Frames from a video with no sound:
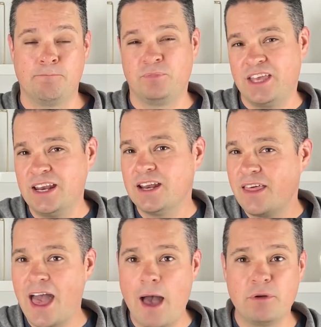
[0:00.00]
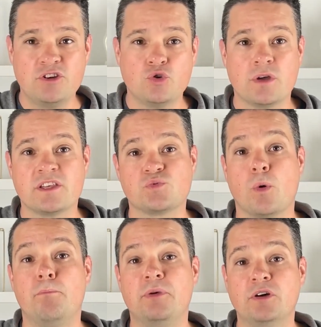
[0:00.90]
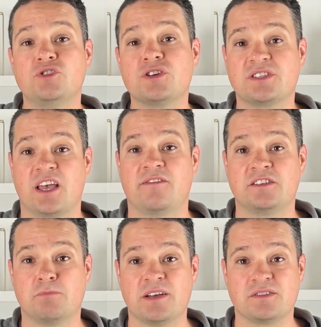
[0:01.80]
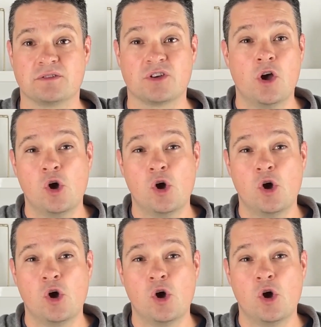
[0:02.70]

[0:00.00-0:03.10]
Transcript: Getting into the habit of doing this will build your savings muscles,